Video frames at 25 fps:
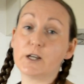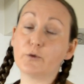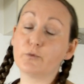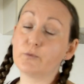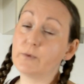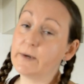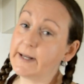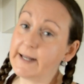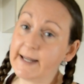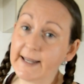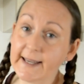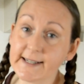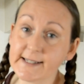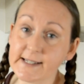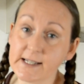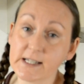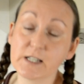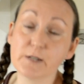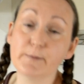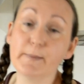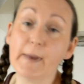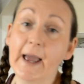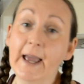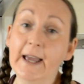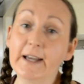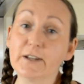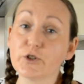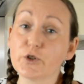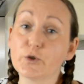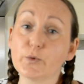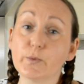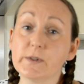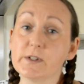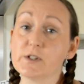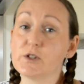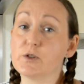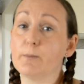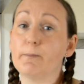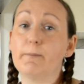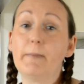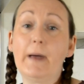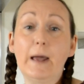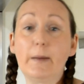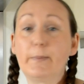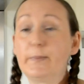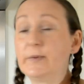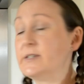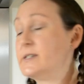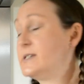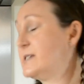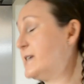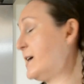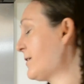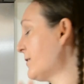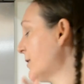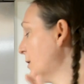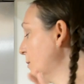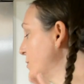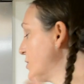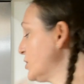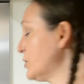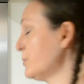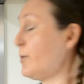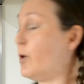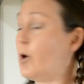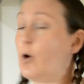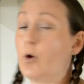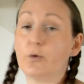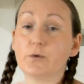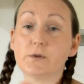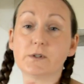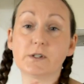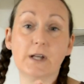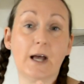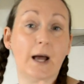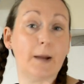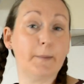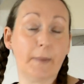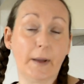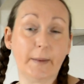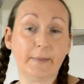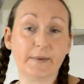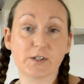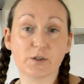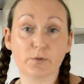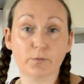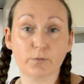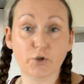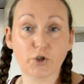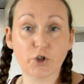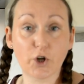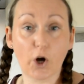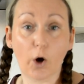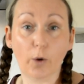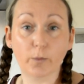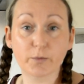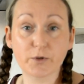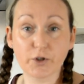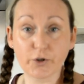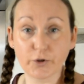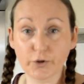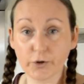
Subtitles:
are really easy to make, just with some maple syrup, some oats and maybe some chopped